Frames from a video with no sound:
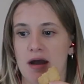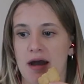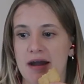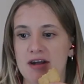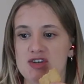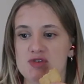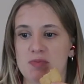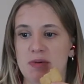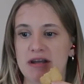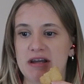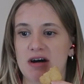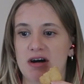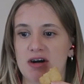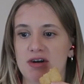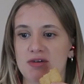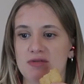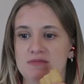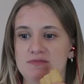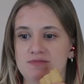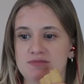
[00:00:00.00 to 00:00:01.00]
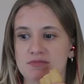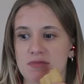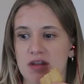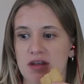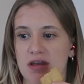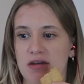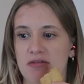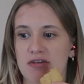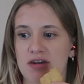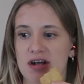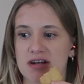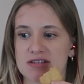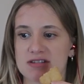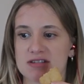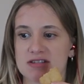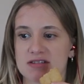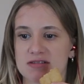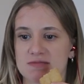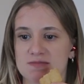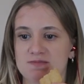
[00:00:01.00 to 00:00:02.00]
HBO giving
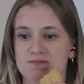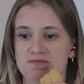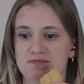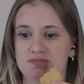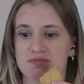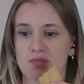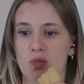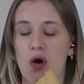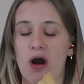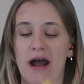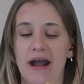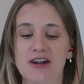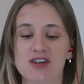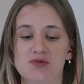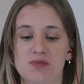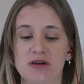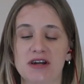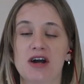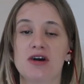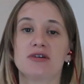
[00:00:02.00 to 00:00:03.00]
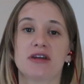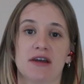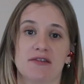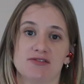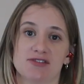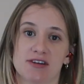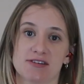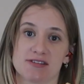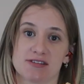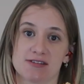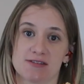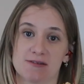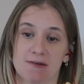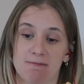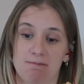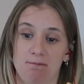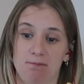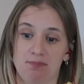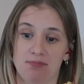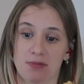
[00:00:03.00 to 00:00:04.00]
us what HBO gives us
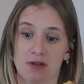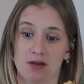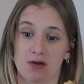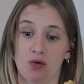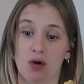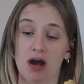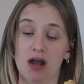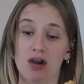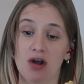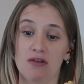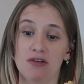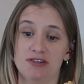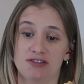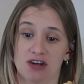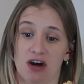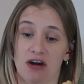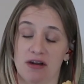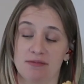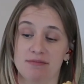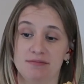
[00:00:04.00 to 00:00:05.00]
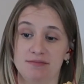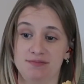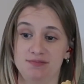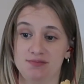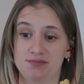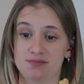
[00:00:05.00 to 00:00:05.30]
quite a lot of the time.